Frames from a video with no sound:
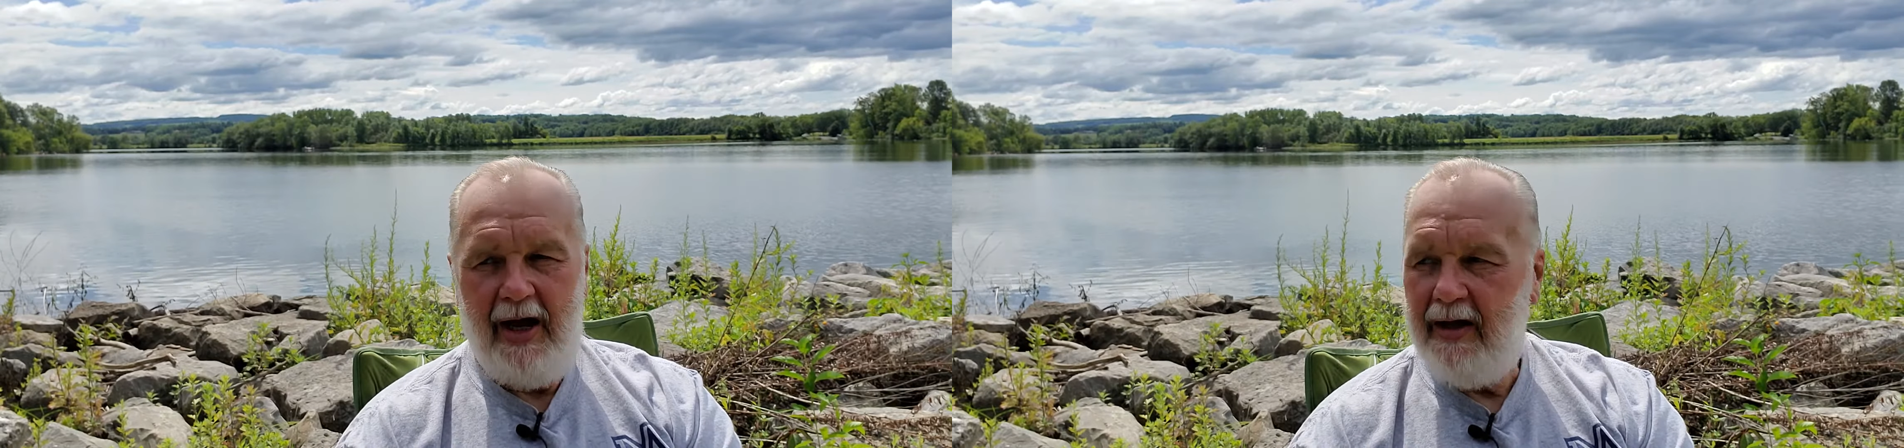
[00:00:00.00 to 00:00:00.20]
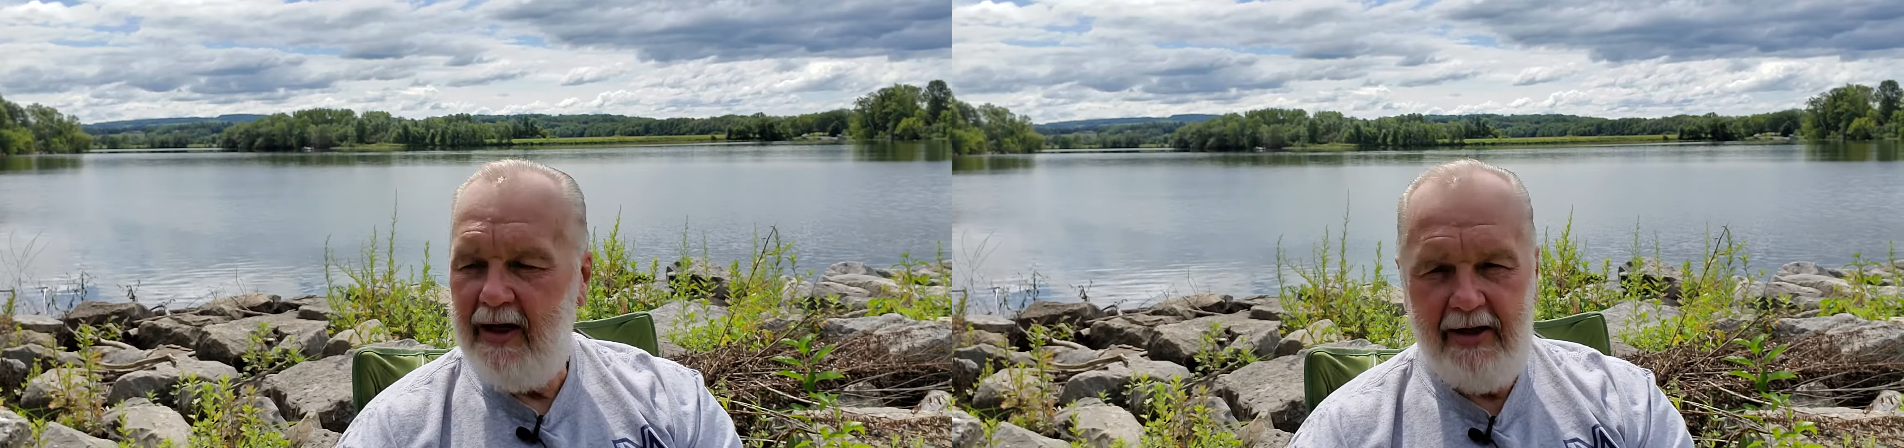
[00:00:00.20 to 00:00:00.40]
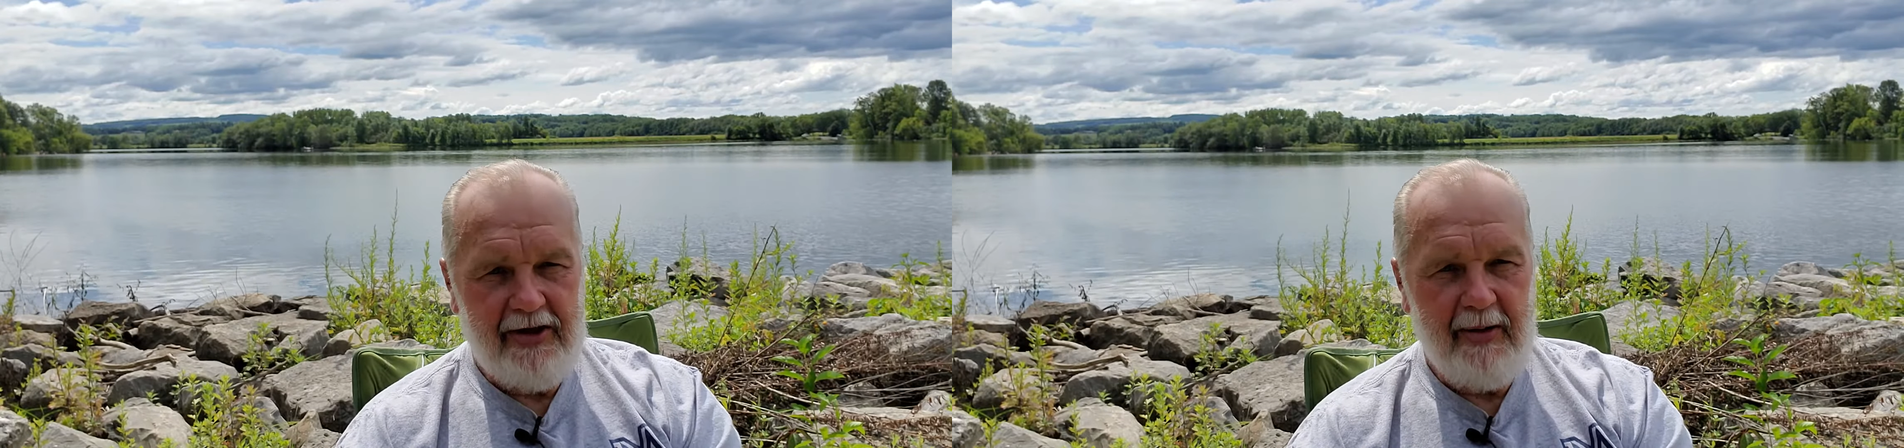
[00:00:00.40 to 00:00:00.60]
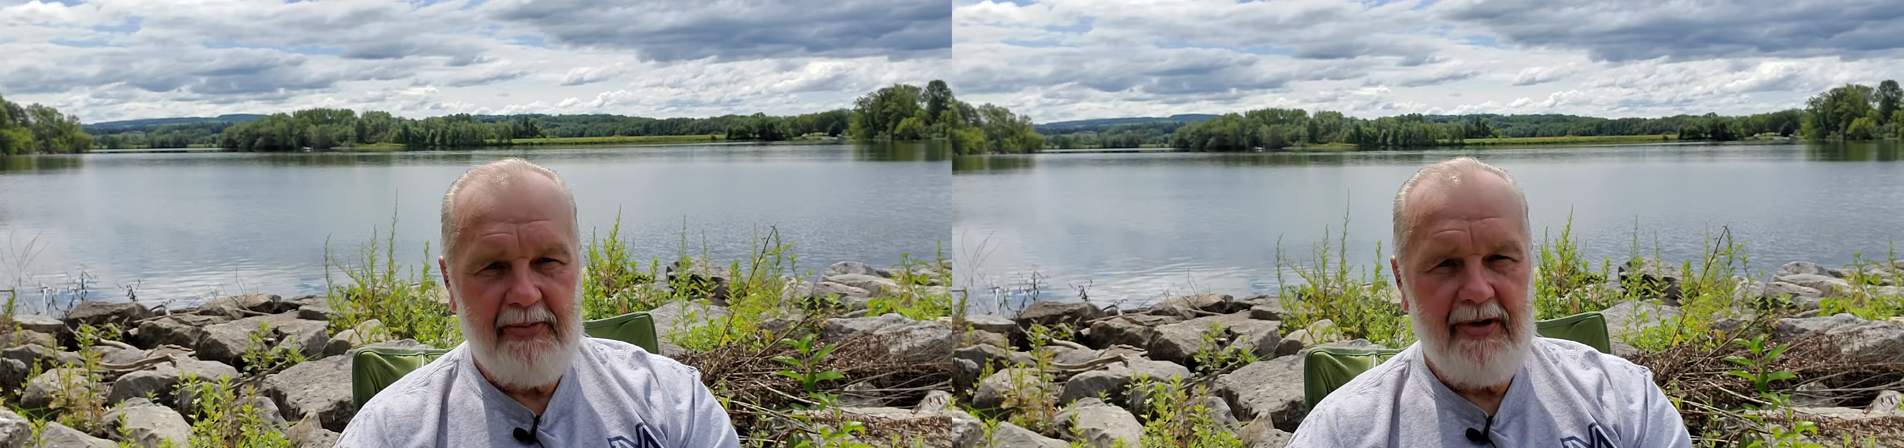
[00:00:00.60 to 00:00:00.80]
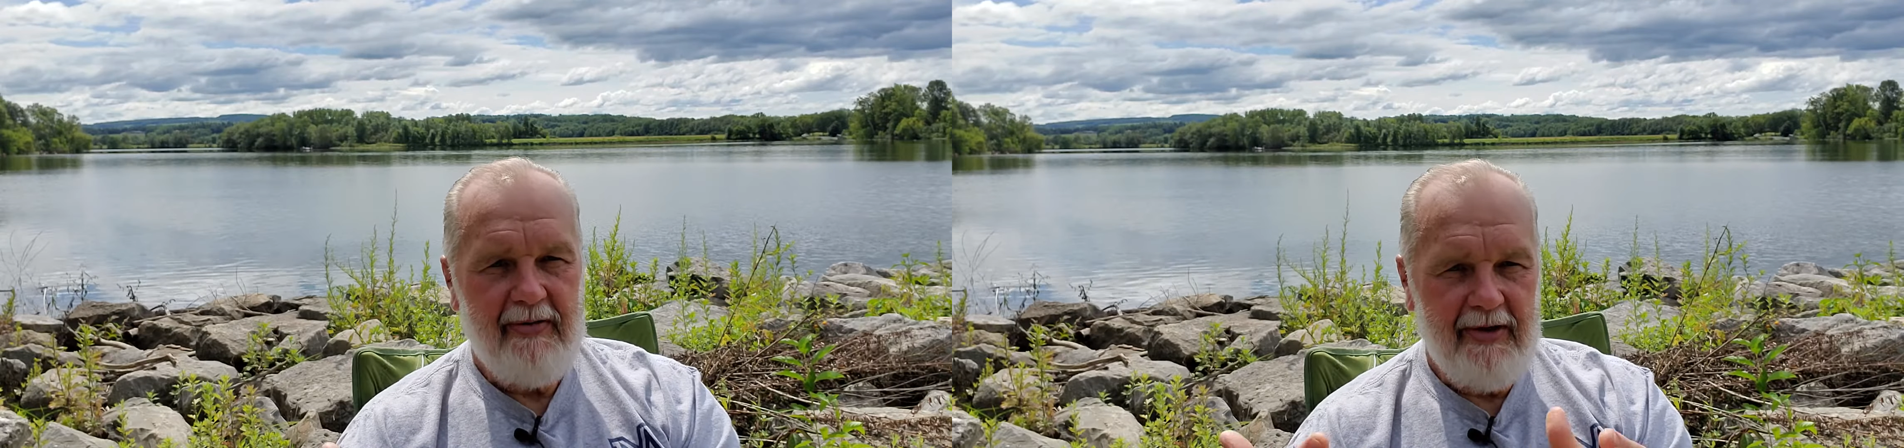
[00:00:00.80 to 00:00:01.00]
I need
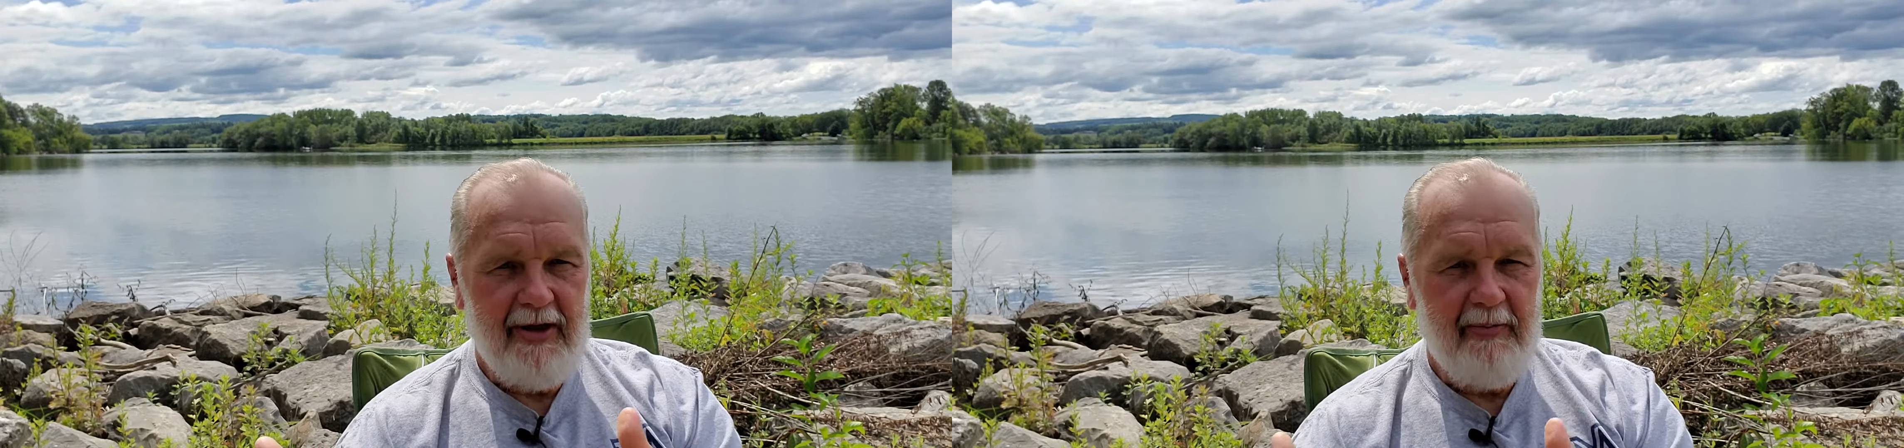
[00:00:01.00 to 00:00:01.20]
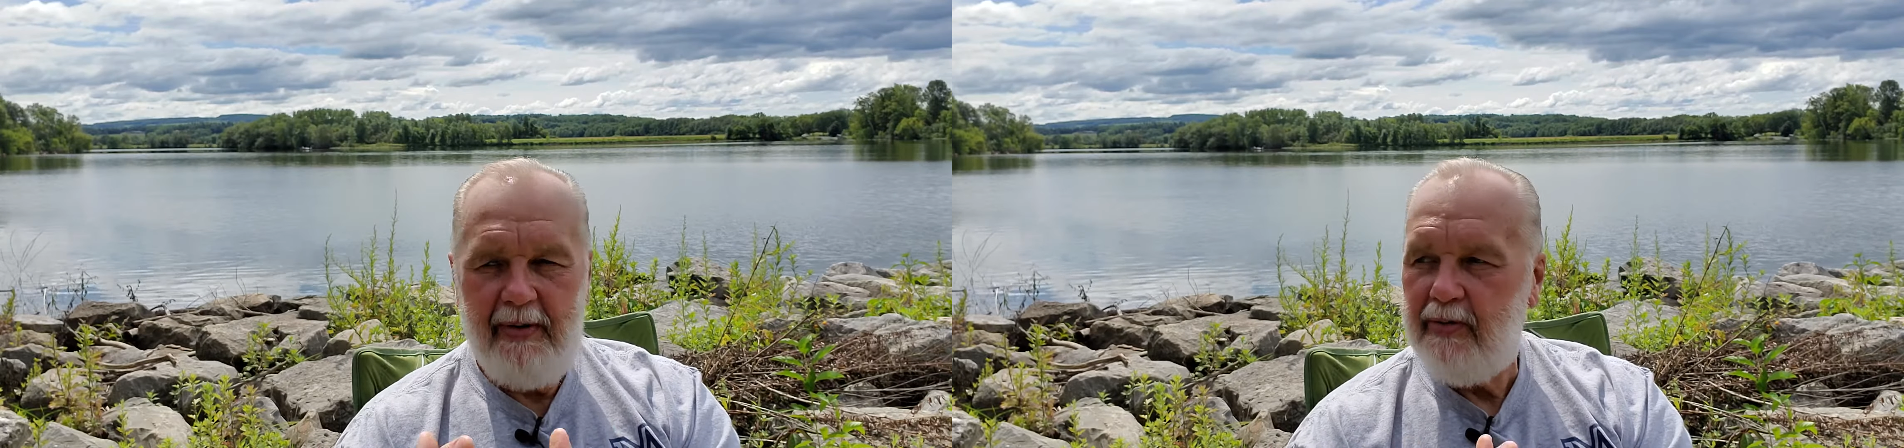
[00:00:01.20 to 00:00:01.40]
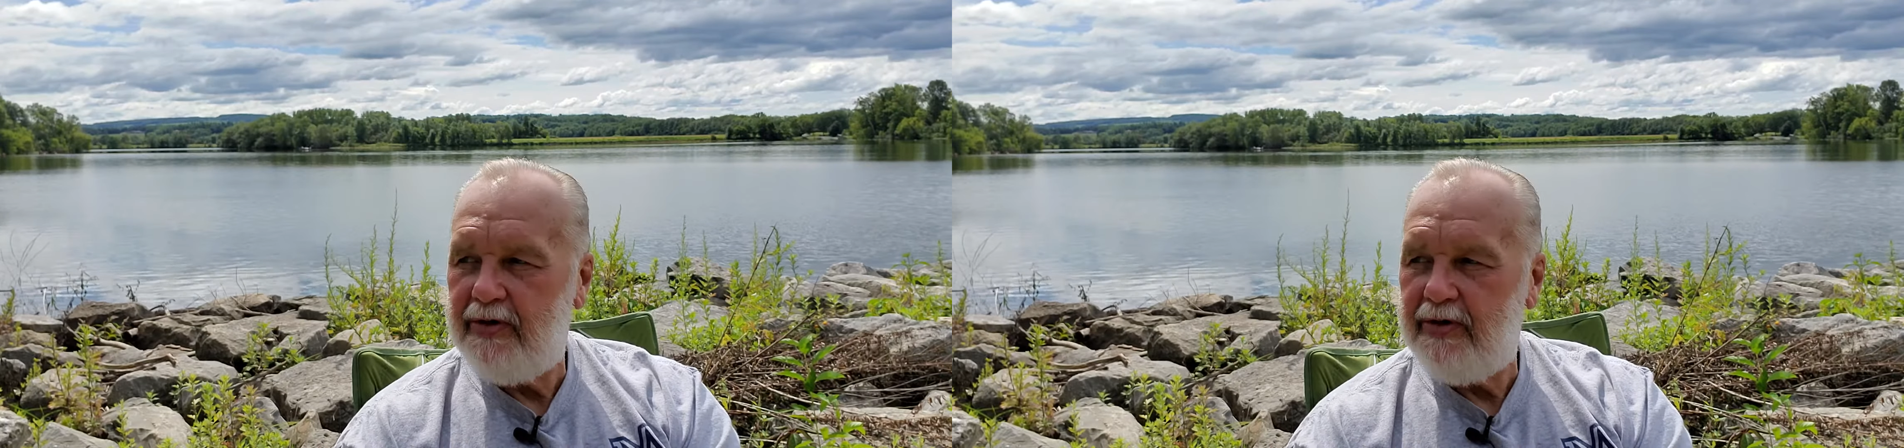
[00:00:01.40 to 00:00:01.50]
something, people